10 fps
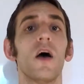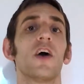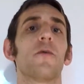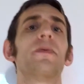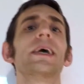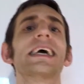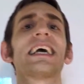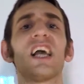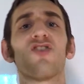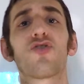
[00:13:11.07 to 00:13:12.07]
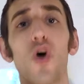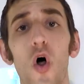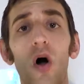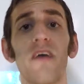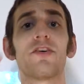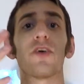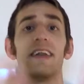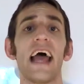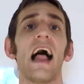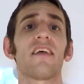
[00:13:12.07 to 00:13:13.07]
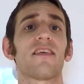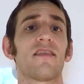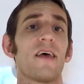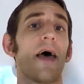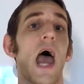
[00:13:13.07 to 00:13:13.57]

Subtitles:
to be in control of your analysis